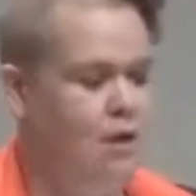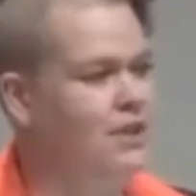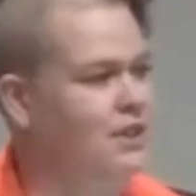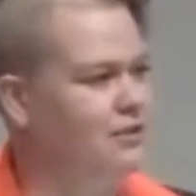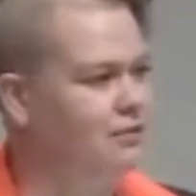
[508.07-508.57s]

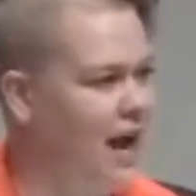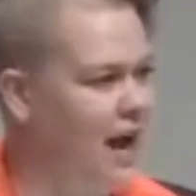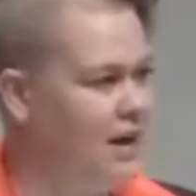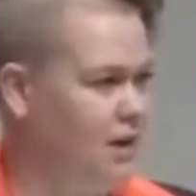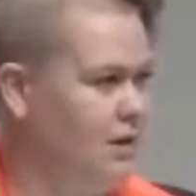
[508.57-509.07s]
But the
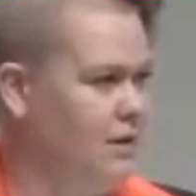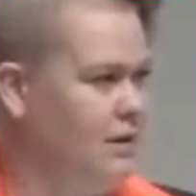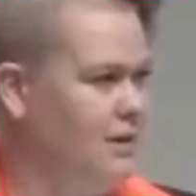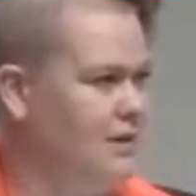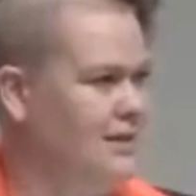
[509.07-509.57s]
fire
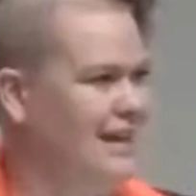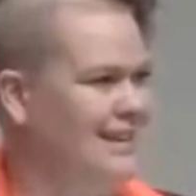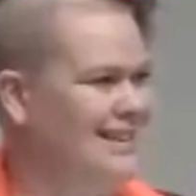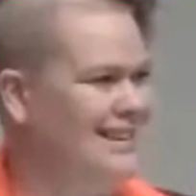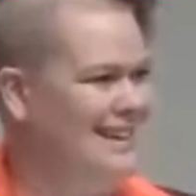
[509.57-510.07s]
said
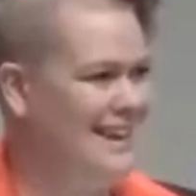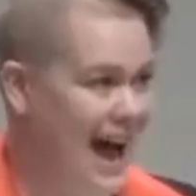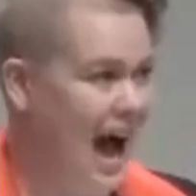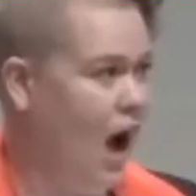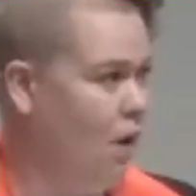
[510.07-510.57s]

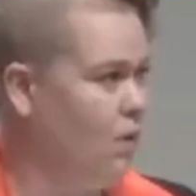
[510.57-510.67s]
now.